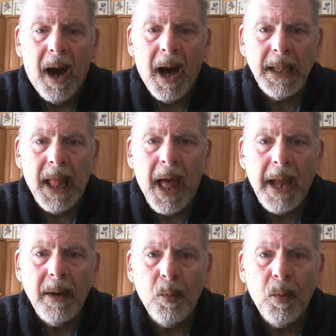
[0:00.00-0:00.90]

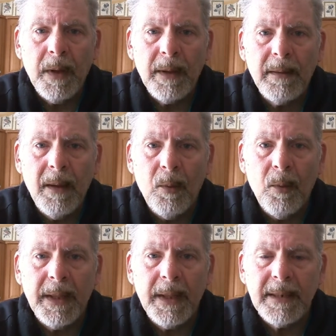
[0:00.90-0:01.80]
online
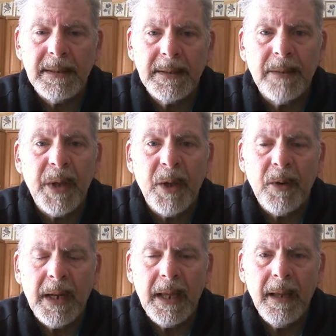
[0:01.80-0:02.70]
with this
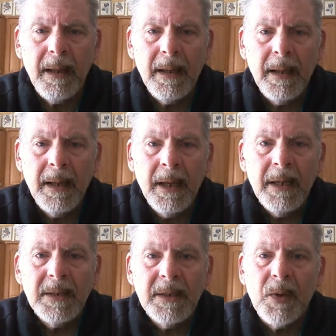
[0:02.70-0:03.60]
community.
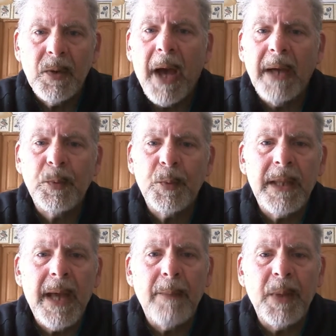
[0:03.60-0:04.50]
So guys,
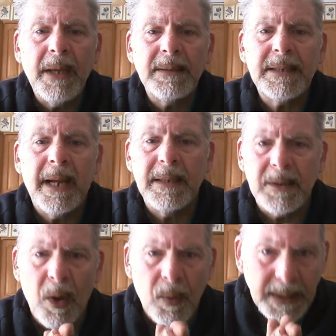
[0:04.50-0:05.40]
with that being said,
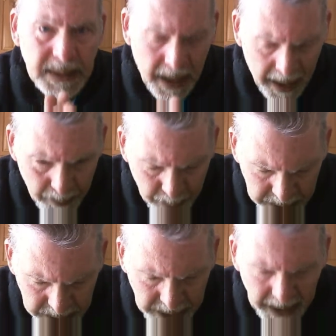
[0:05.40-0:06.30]
as always, I
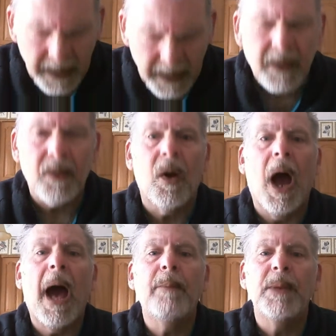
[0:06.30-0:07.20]
appreciate you.
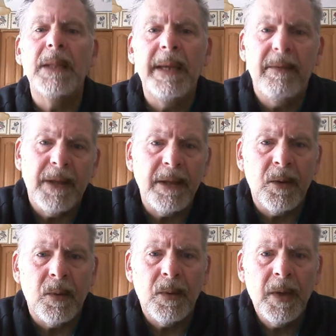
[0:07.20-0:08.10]
I believe in
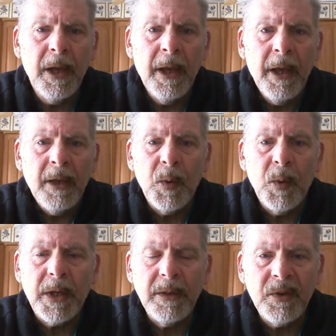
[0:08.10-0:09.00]
you.
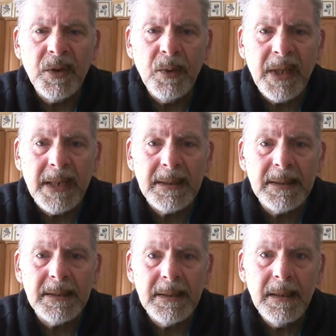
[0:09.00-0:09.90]
You can do
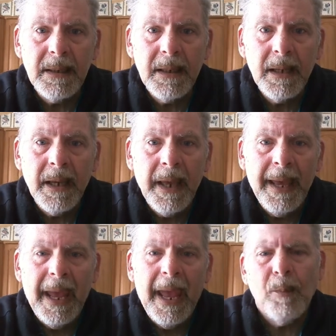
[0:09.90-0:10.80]
this,
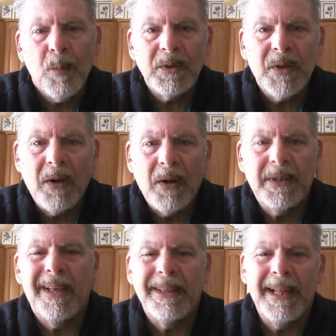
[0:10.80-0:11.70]
and we'll talk
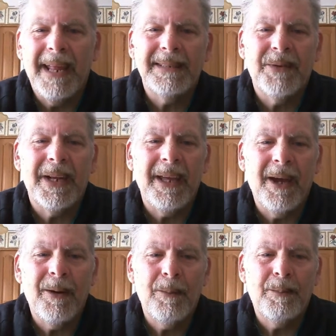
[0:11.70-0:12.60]
to you in the next
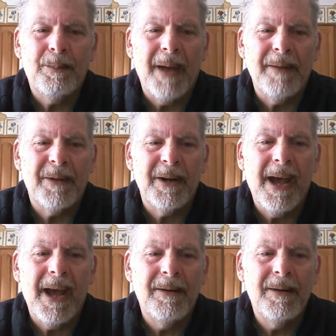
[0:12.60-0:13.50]
video. Bye for
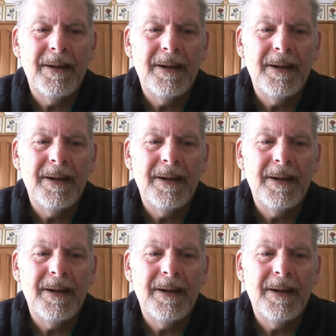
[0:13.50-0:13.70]
now.